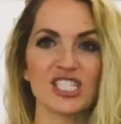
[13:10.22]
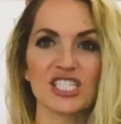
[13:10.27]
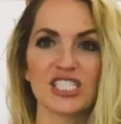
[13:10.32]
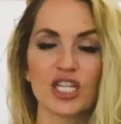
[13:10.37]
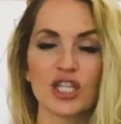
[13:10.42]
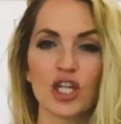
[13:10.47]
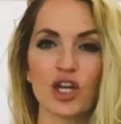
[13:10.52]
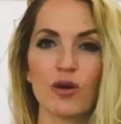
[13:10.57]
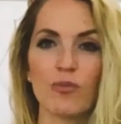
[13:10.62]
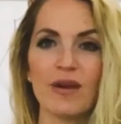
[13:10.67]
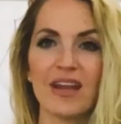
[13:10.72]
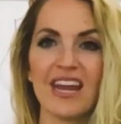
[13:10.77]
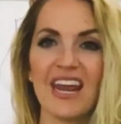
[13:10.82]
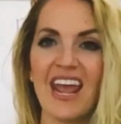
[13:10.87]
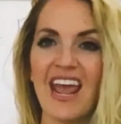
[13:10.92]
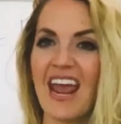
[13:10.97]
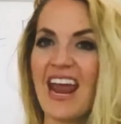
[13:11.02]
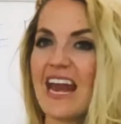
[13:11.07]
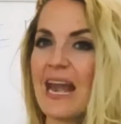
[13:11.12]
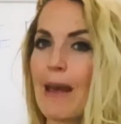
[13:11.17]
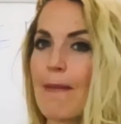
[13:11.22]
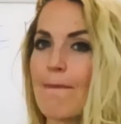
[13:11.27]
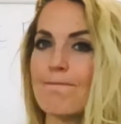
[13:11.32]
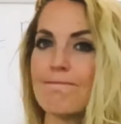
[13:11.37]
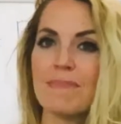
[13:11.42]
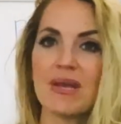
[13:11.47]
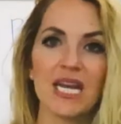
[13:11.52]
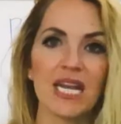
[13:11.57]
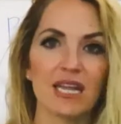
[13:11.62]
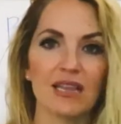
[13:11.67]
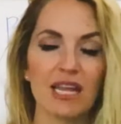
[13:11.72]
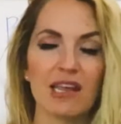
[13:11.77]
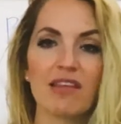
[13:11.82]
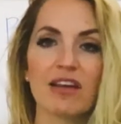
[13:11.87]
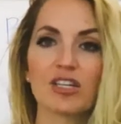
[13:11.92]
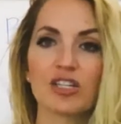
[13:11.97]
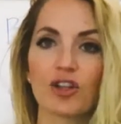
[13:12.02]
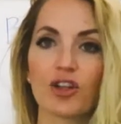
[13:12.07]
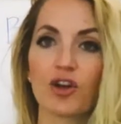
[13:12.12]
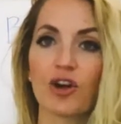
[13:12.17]
just a little bit and immediately
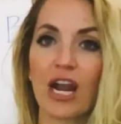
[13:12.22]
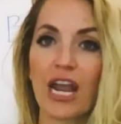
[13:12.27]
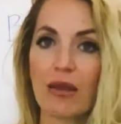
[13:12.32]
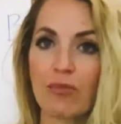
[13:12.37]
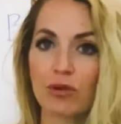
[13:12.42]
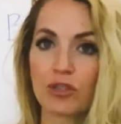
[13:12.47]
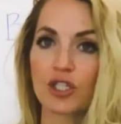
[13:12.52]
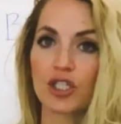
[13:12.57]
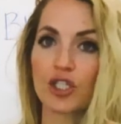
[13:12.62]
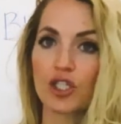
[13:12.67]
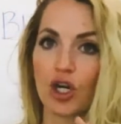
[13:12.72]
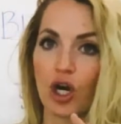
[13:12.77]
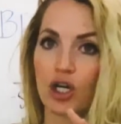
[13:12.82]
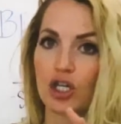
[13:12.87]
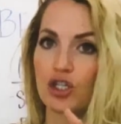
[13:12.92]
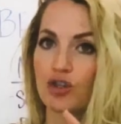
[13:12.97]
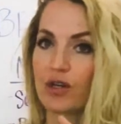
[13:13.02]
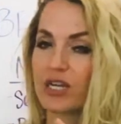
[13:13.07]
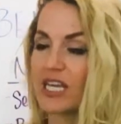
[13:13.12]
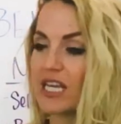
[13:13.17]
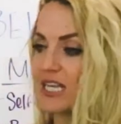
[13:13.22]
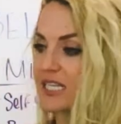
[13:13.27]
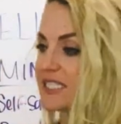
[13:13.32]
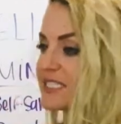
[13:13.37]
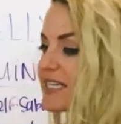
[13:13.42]
they're able to start shrinking in